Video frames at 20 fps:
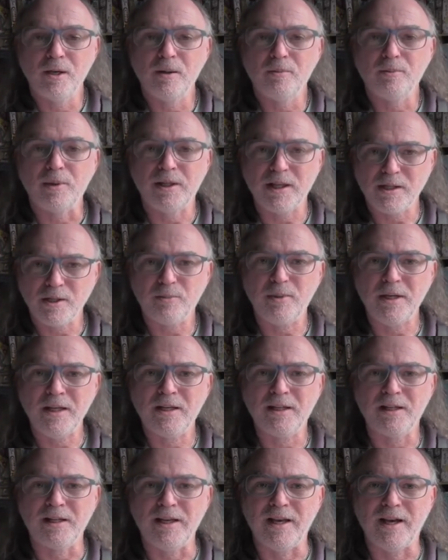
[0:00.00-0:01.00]
But let's be
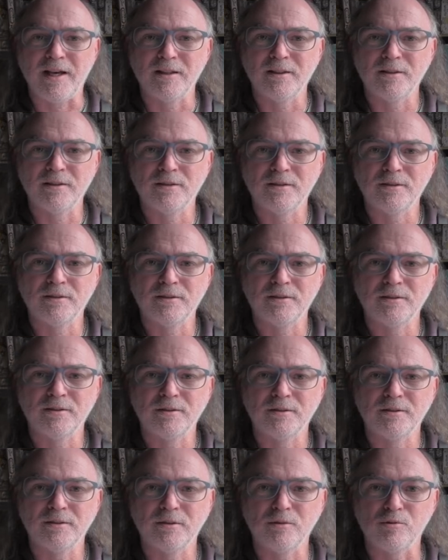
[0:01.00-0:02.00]
clear.
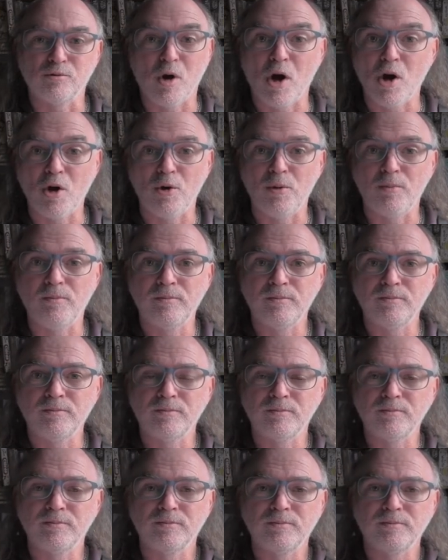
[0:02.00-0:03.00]
Rome
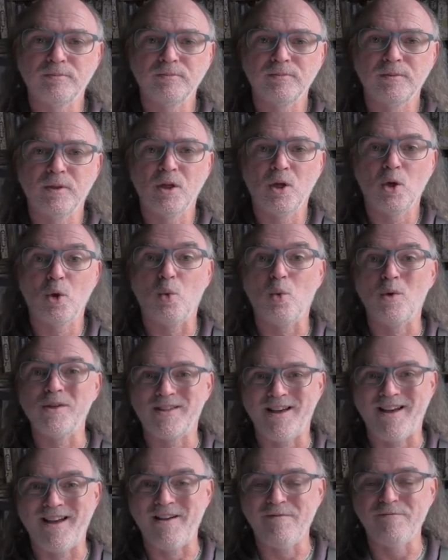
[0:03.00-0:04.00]

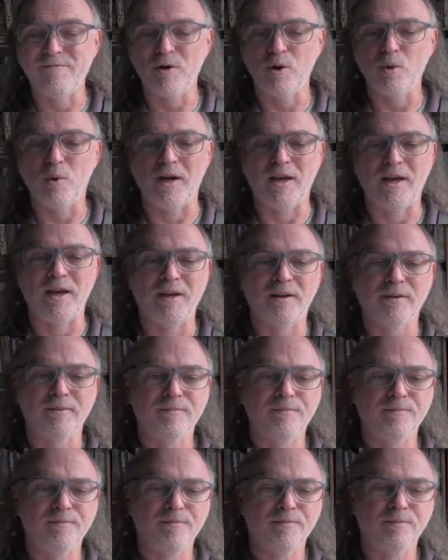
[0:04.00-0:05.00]
was everywhere.
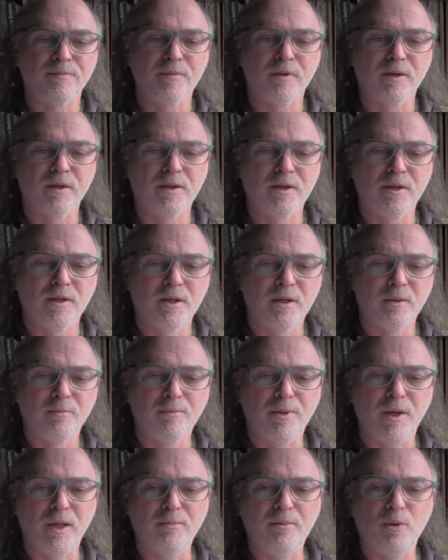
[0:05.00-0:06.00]

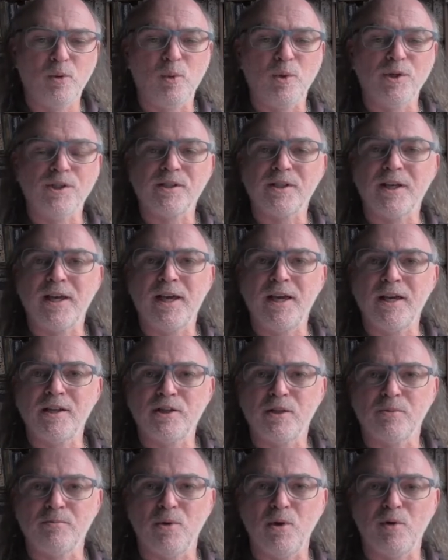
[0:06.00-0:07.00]
People were scared
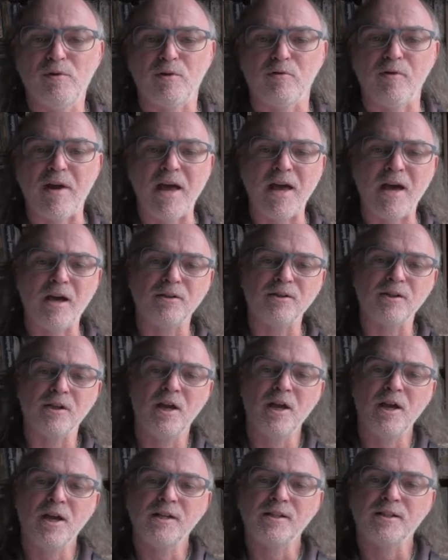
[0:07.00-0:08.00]
to move around,
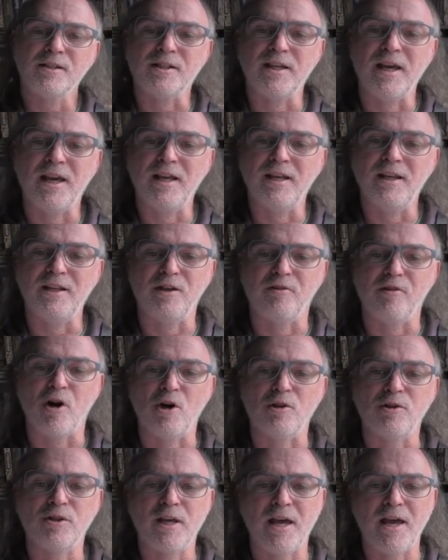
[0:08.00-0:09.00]
scared in their
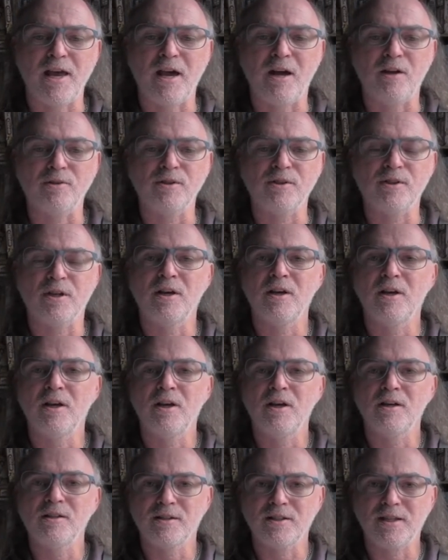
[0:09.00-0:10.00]
own towns,
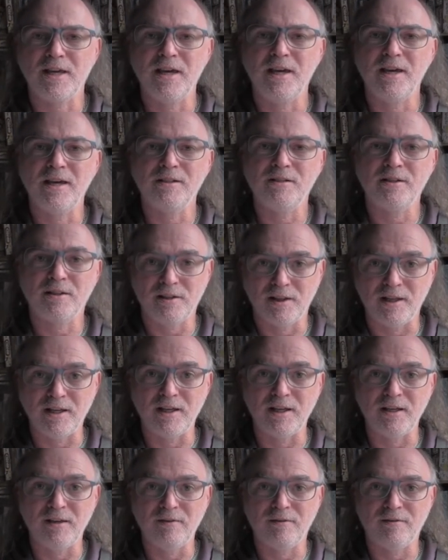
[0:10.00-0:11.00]
scared to
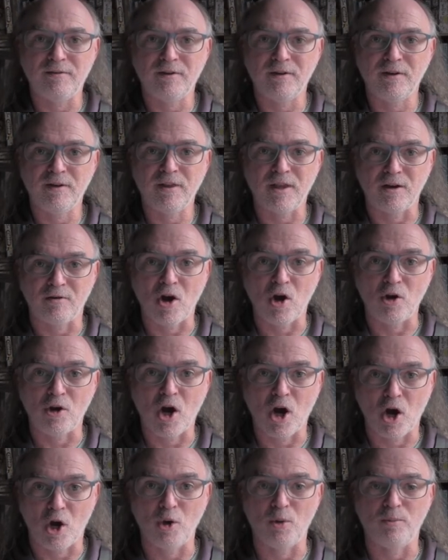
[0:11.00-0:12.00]
leave their own
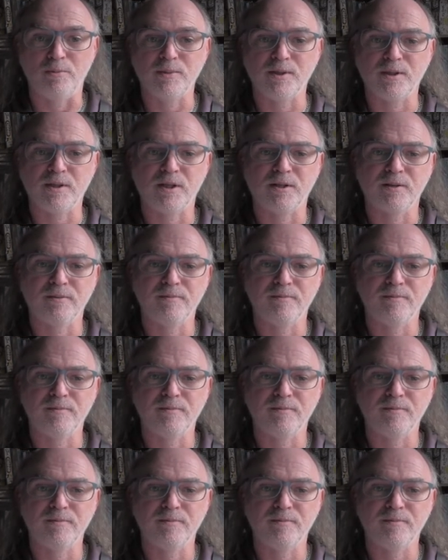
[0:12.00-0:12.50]
homes.